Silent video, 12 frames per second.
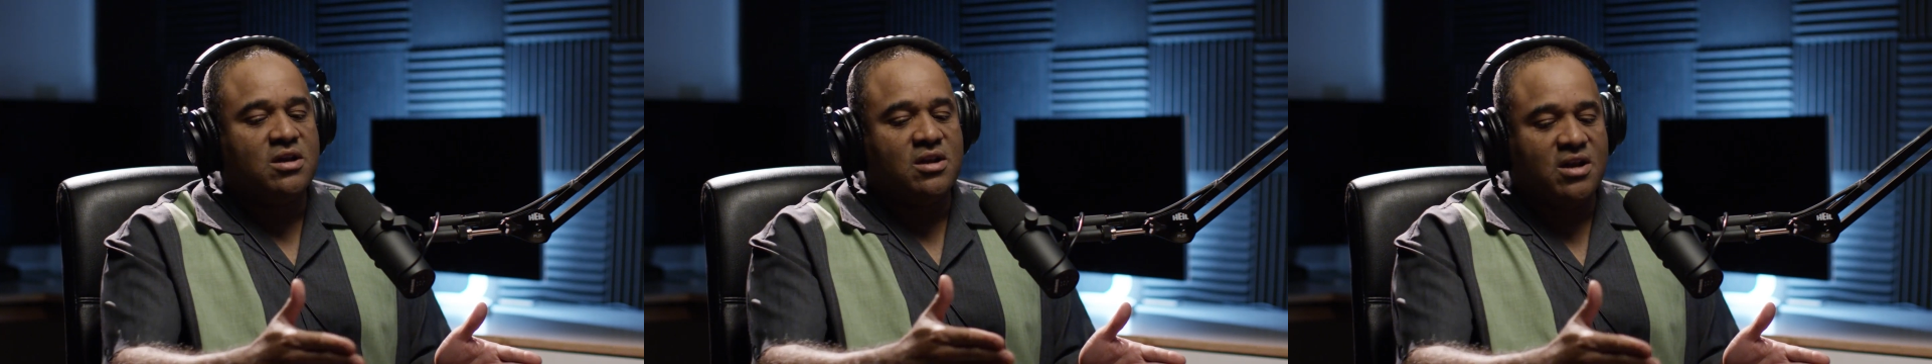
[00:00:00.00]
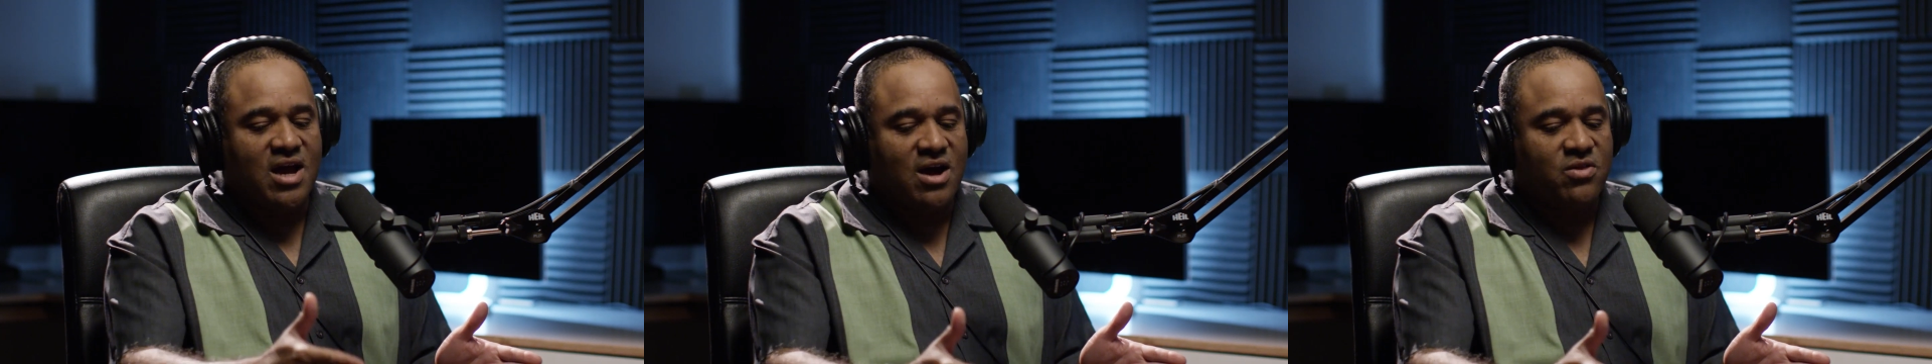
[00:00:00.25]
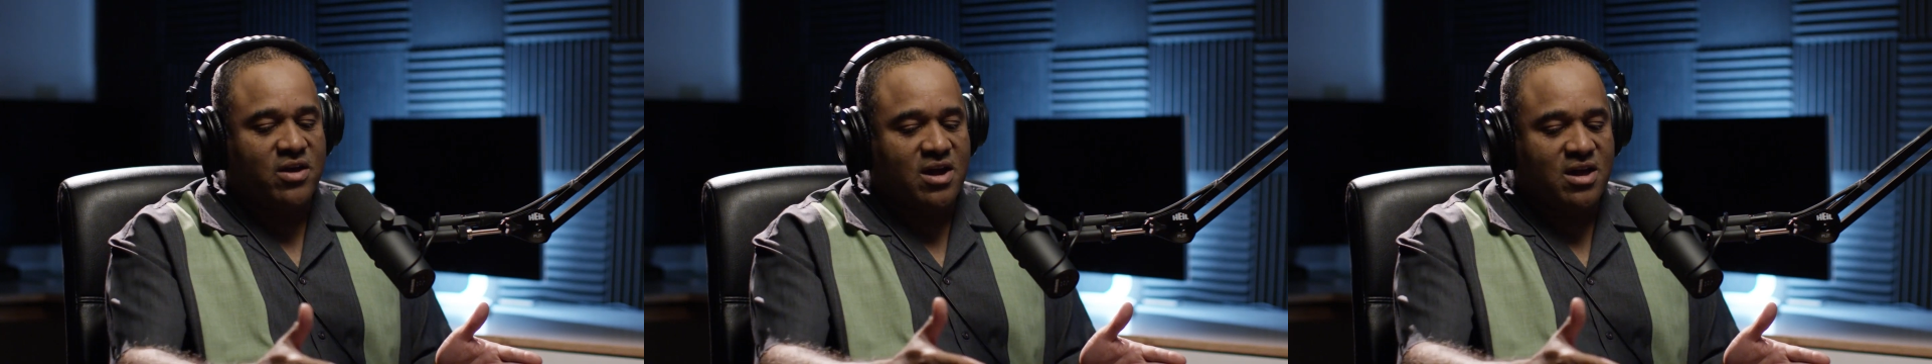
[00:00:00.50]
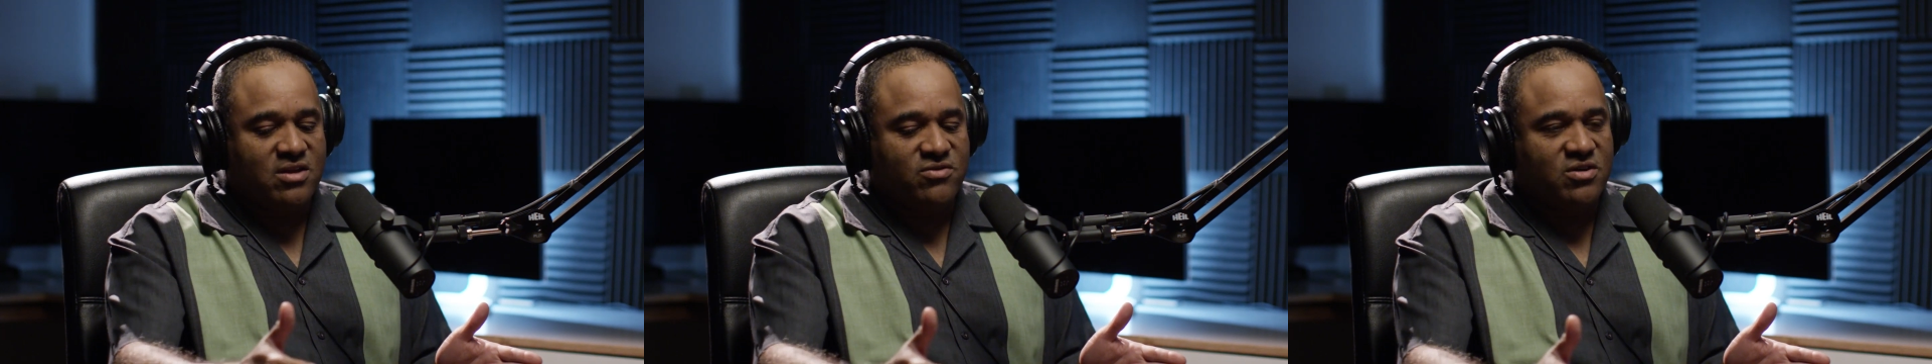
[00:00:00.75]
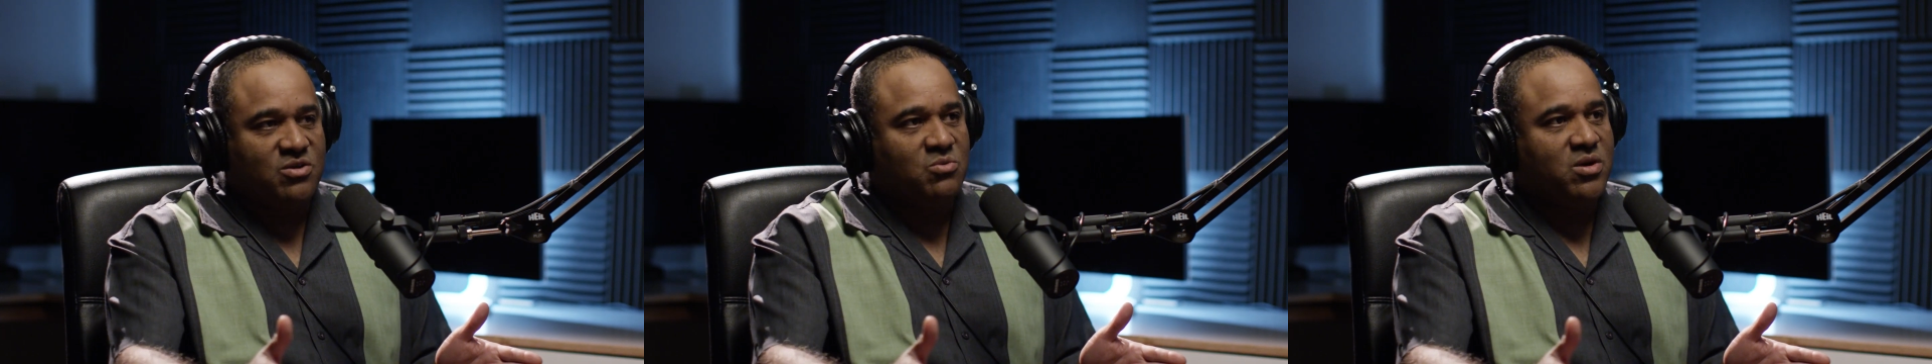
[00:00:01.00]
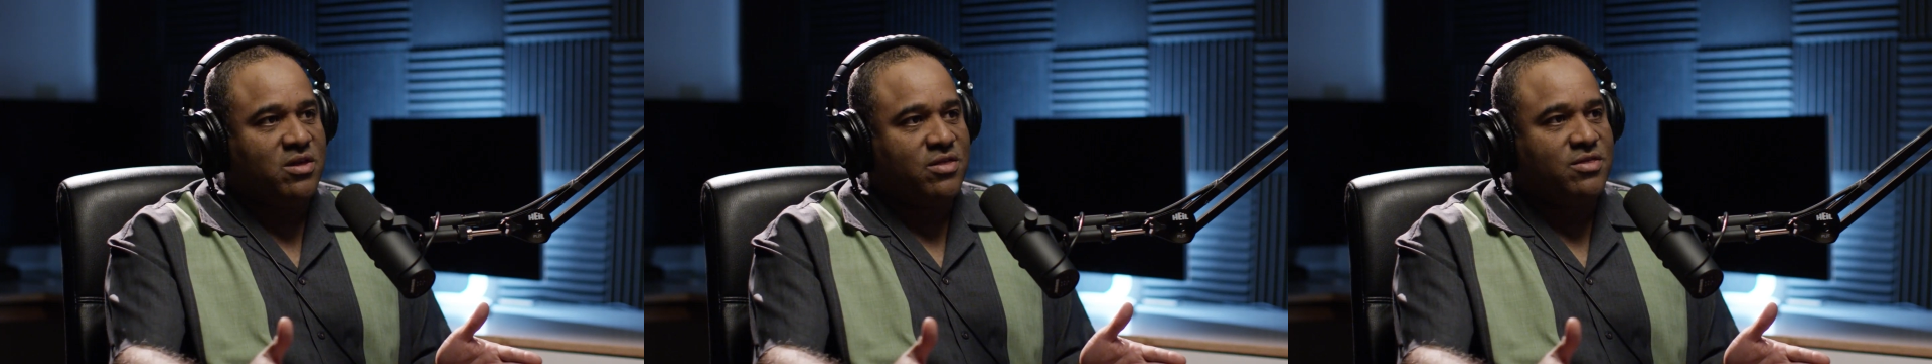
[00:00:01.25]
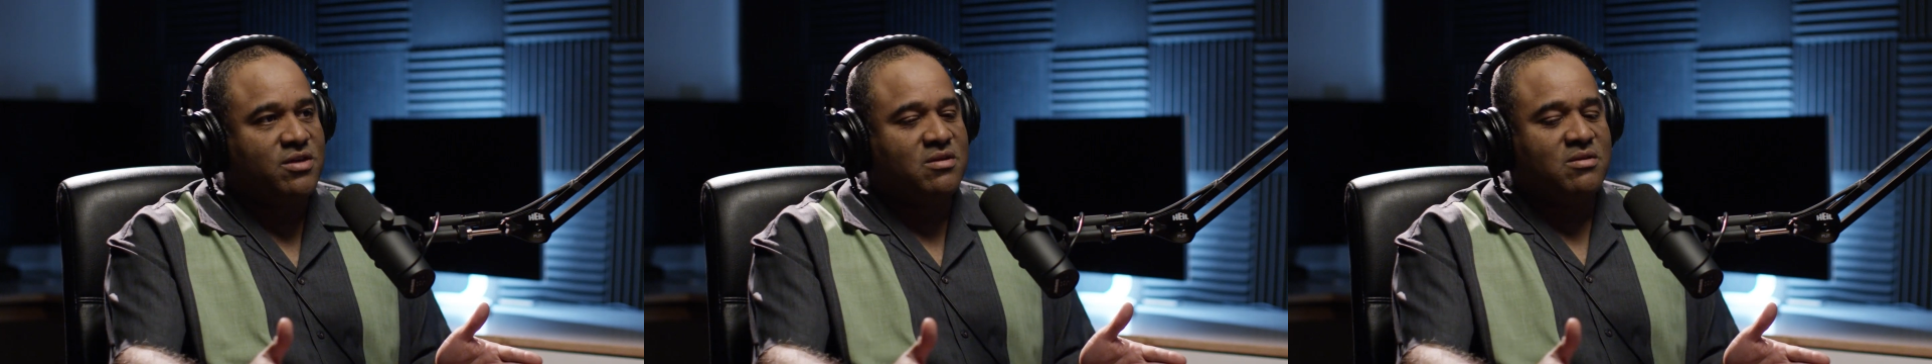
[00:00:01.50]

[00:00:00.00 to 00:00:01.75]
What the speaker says: Now they got to deal with